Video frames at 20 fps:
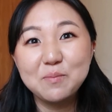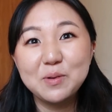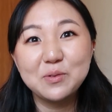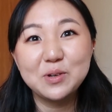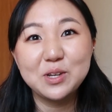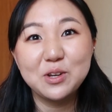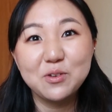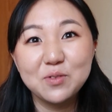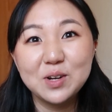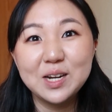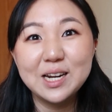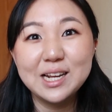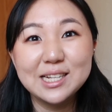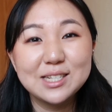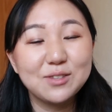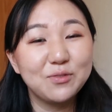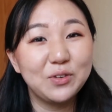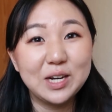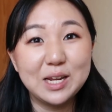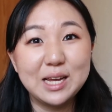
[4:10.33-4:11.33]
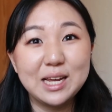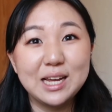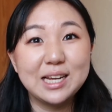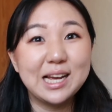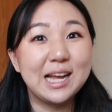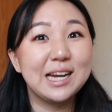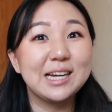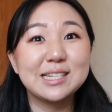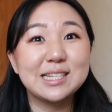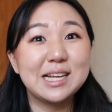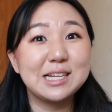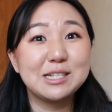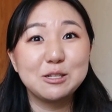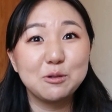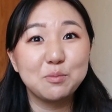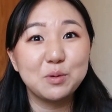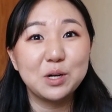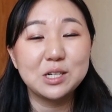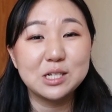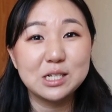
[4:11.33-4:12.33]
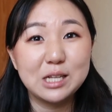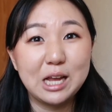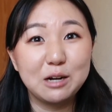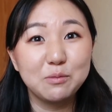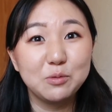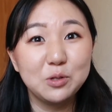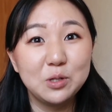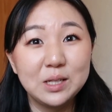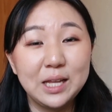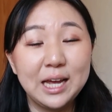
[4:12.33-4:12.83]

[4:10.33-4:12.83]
but when you read it, it's funny and it's like super understandable.